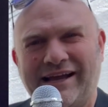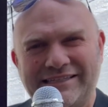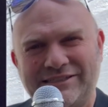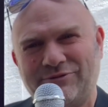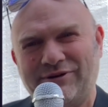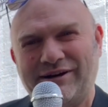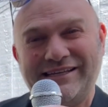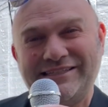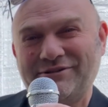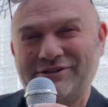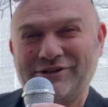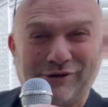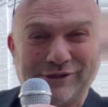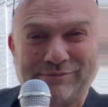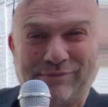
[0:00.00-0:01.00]
Hans Moretti is with the
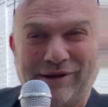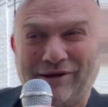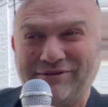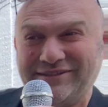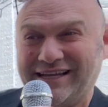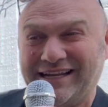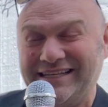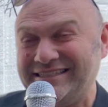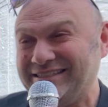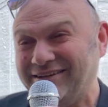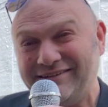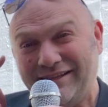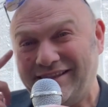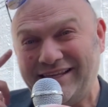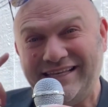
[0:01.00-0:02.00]
crossbows. Again, he's got
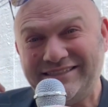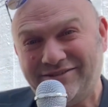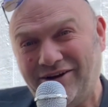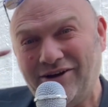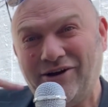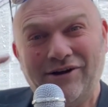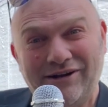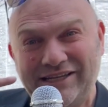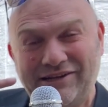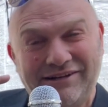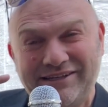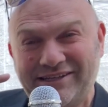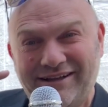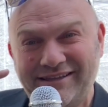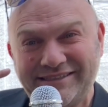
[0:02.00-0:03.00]
nothing. He's got a hoodie on. He
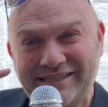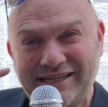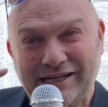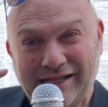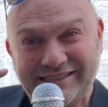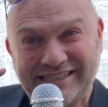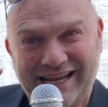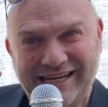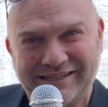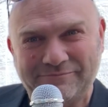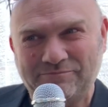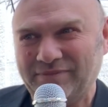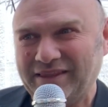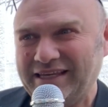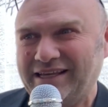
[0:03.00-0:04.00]
can't see nothing.
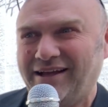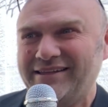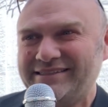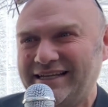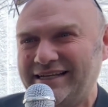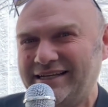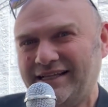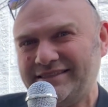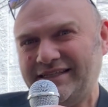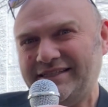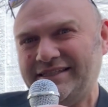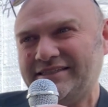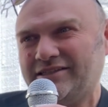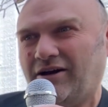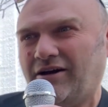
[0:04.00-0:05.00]
He can't see nothing,
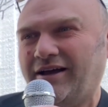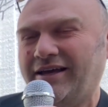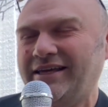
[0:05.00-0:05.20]
this guy.